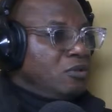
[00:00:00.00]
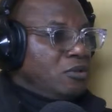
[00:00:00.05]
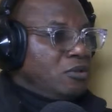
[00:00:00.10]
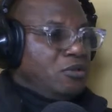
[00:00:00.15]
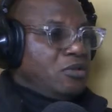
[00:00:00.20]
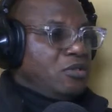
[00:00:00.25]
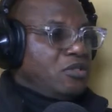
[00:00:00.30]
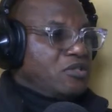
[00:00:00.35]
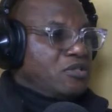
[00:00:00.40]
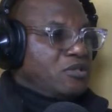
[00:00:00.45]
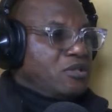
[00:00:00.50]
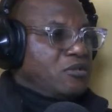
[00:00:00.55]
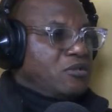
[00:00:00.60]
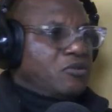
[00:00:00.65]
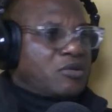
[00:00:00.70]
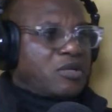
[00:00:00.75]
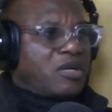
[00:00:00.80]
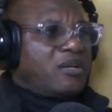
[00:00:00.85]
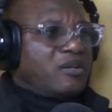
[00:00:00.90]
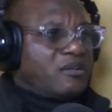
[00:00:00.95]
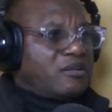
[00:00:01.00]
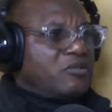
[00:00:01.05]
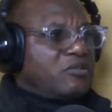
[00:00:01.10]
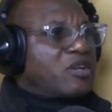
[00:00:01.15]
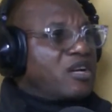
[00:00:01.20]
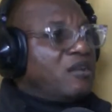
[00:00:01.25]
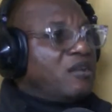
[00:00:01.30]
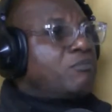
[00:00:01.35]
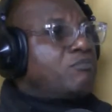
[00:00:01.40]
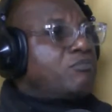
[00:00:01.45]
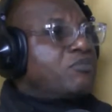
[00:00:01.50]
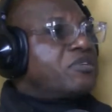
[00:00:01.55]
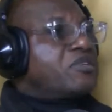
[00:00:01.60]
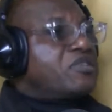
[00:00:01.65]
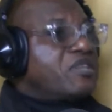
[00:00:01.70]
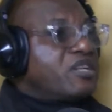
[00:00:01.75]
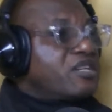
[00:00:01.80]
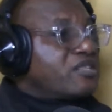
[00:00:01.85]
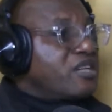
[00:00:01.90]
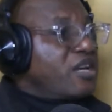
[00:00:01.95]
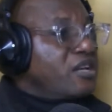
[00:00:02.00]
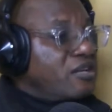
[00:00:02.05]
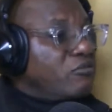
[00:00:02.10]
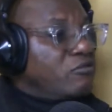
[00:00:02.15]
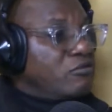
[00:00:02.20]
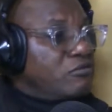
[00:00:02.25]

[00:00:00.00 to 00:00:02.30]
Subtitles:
You understand? You can't predict any